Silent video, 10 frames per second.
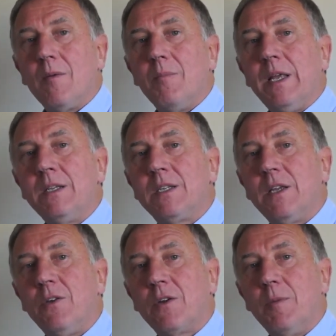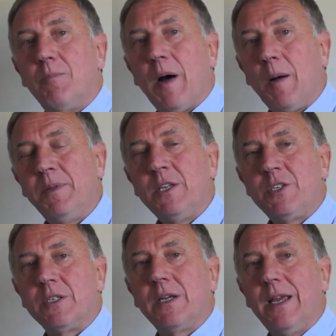means that you can
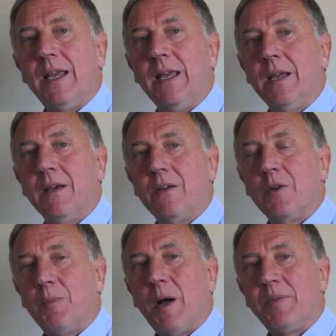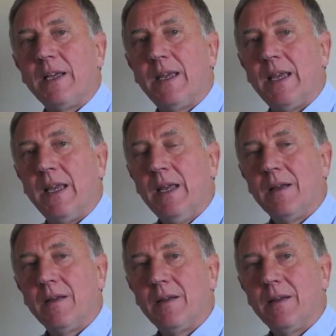publish your key, your public key,